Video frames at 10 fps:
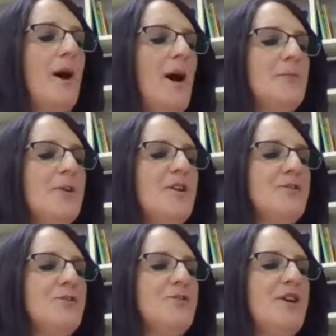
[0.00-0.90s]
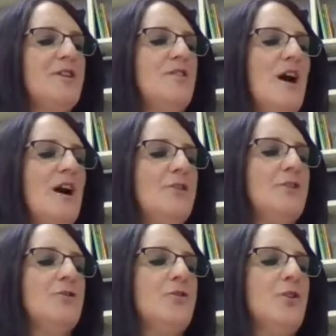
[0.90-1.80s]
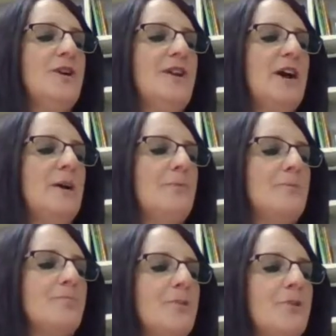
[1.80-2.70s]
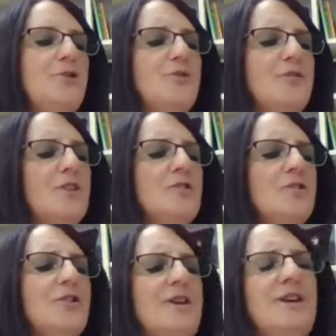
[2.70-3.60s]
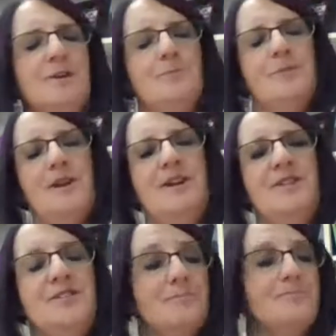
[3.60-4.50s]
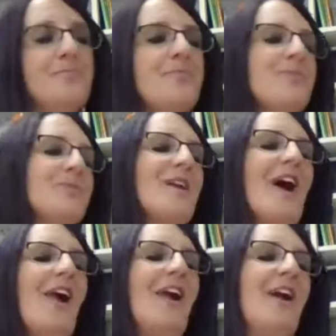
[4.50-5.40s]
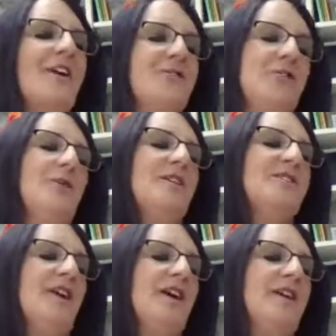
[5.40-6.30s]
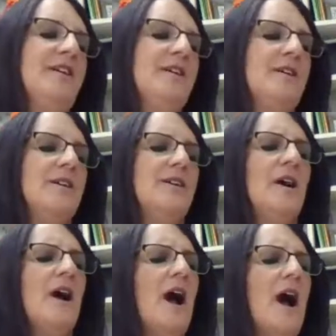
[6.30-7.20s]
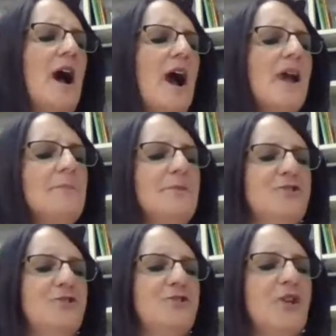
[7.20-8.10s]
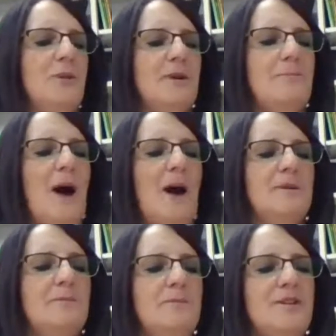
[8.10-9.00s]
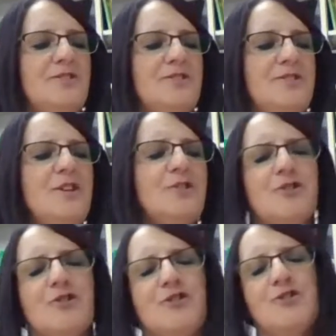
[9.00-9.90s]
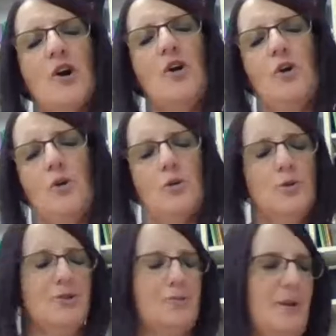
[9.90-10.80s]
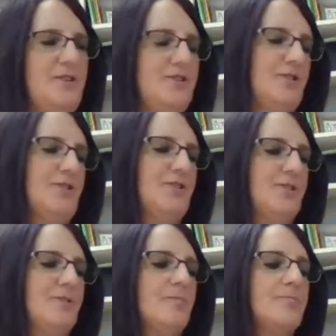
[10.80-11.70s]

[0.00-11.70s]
Bob tries to settle on her for a nap. You've killed her, he complains. I had to, I say. I miss your stomach, Bob admits. It's so spacious.